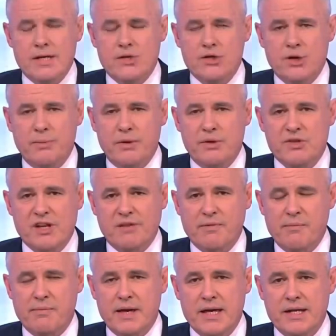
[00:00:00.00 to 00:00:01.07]
Tributes have
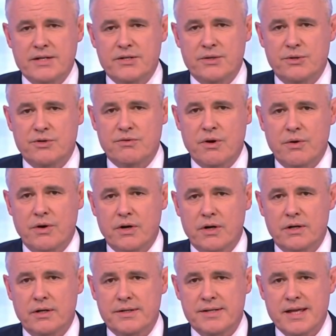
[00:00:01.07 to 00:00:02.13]
been paid to Tyrone
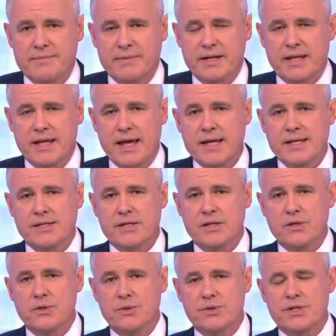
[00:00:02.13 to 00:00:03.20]
hurler Damian
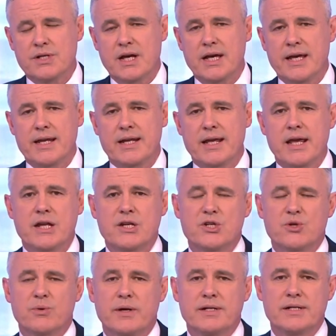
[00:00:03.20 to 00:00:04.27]
Casey, who's died
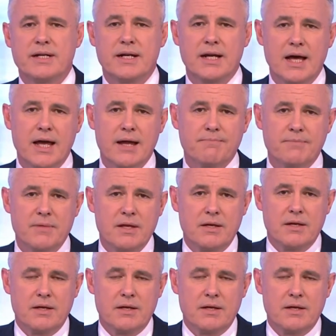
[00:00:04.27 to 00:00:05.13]
aged 29.